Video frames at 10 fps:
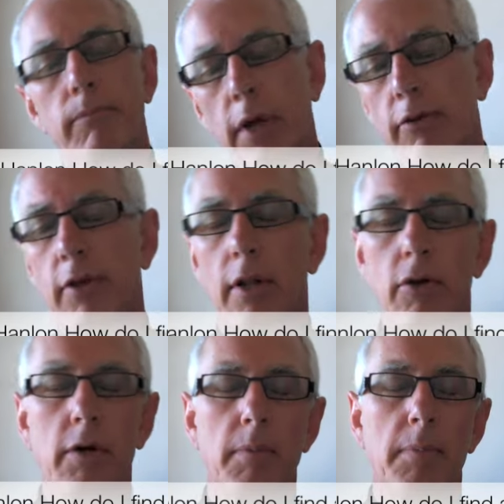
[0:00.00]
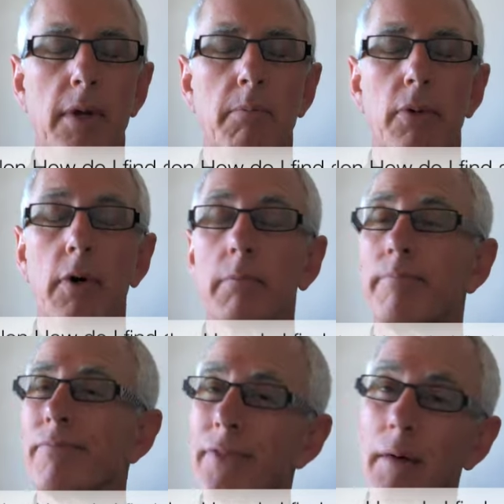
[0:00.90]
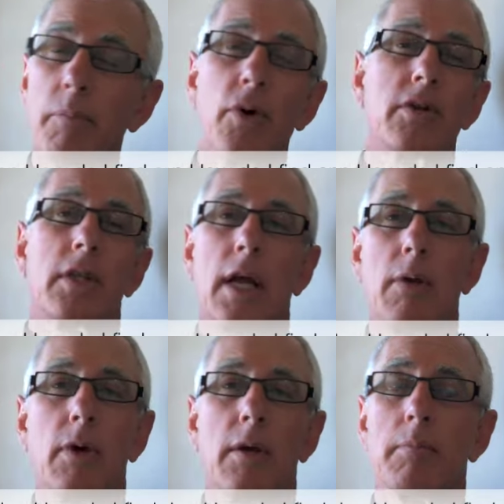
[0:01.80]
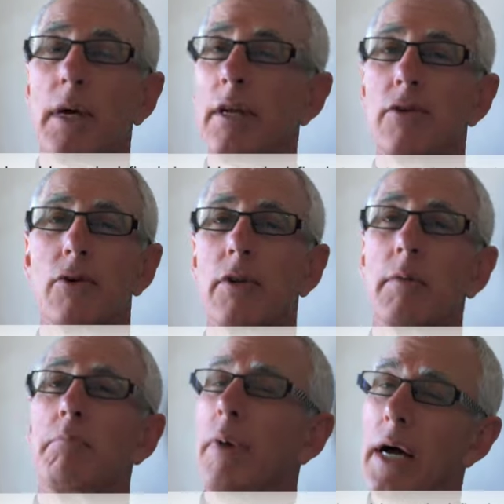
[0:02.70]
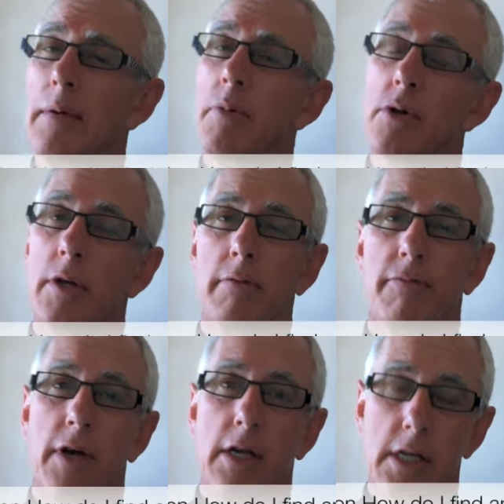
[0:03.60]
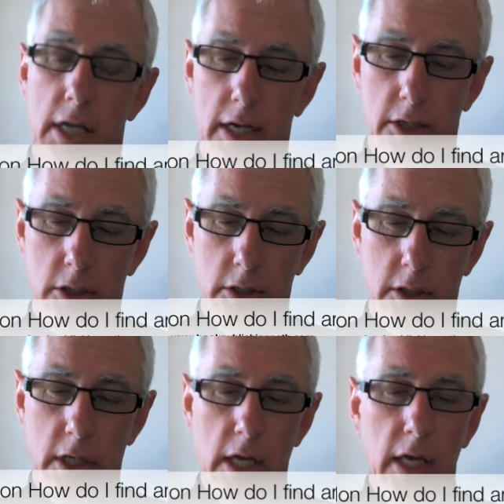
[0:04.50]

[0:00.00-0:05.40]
I said look them up in a book. The book that I recommend, it's sort of the Bible of finding agents,